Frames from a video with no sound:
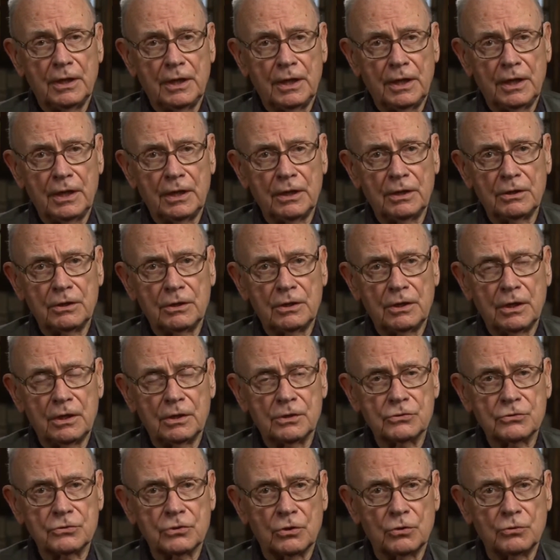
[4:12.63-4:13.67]

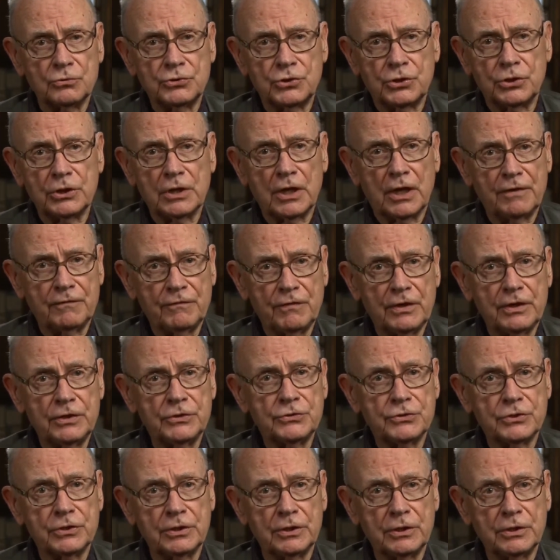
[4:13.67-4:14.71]
and so she got very
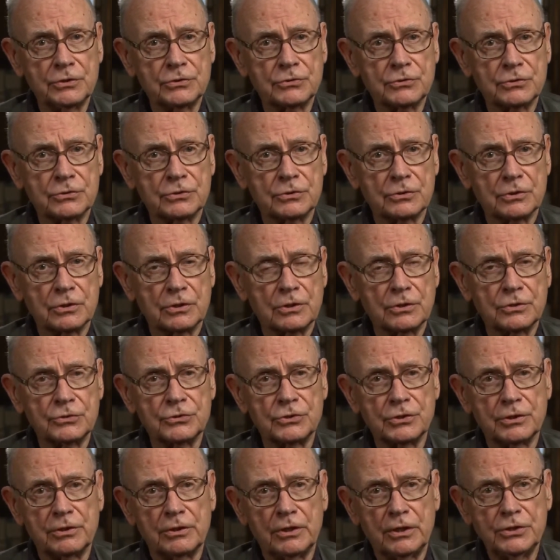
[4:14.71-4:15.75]
serious
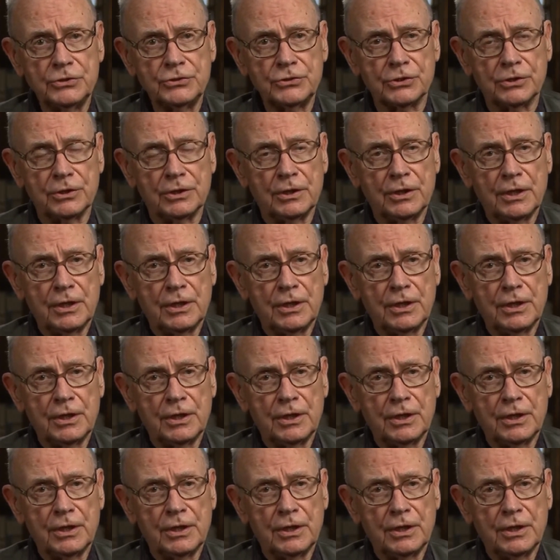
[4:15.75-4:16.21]
consideration.